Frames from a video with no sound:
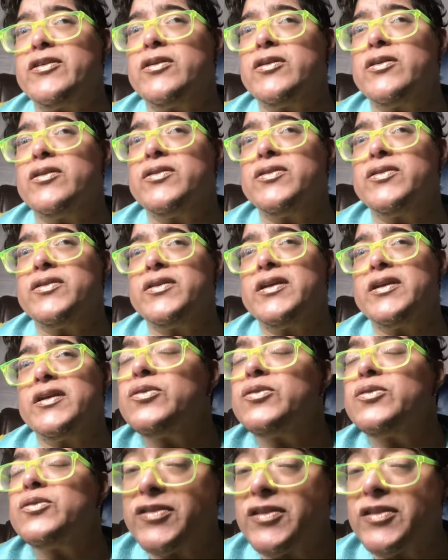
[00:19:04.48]

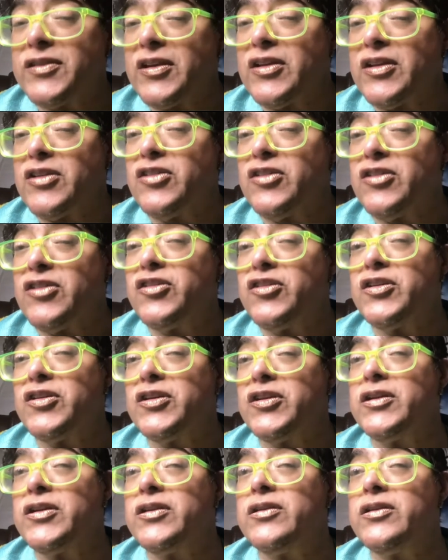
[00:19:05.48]
civilization
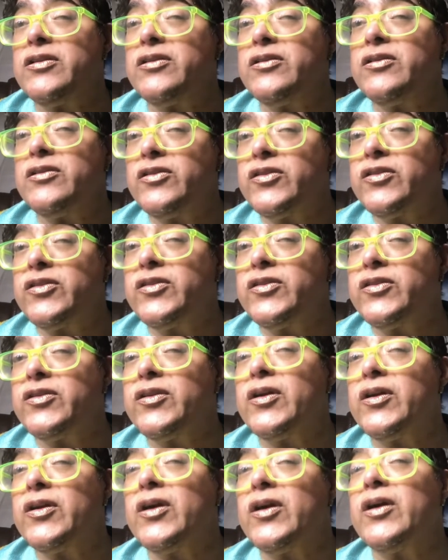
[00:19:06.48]
starts.
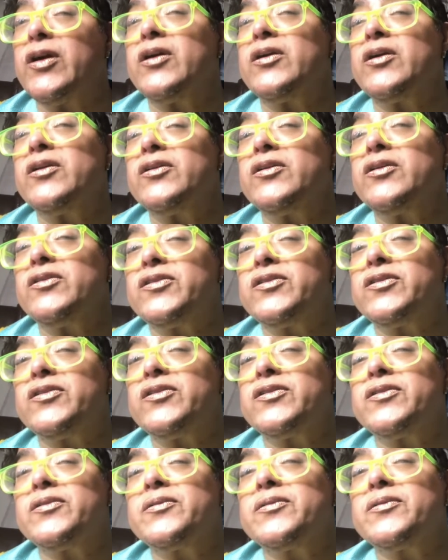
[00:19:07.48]
We
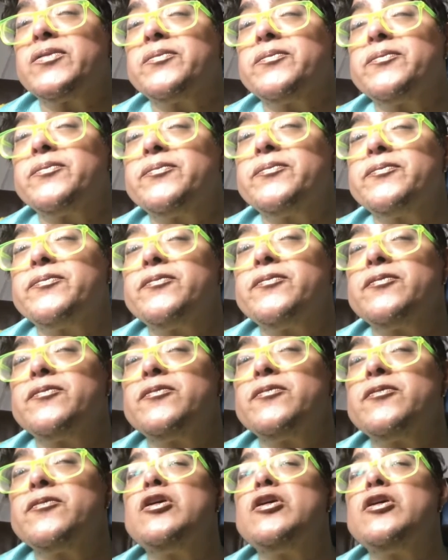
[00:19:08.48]
are
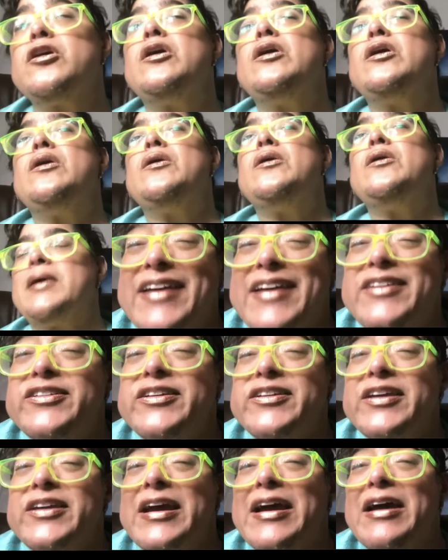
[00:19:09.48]
at our
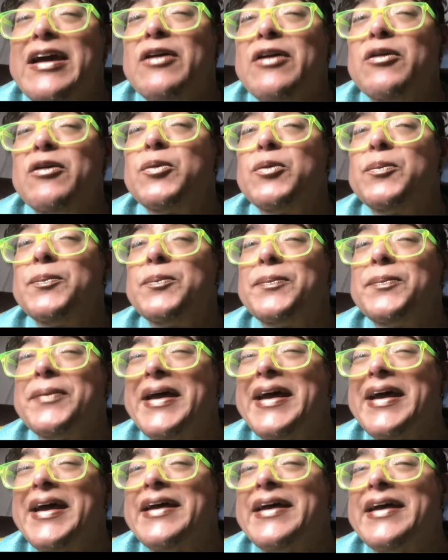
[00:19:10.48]
best when we
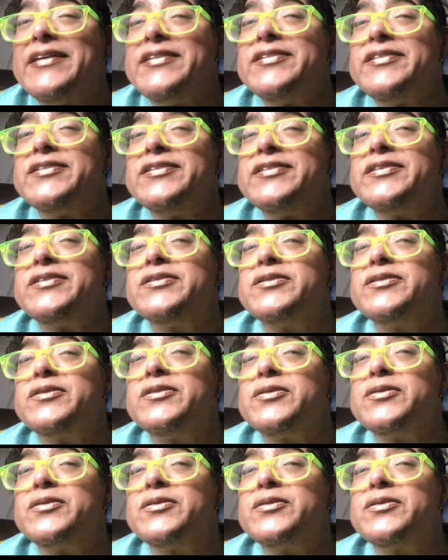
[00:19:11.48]
serve others.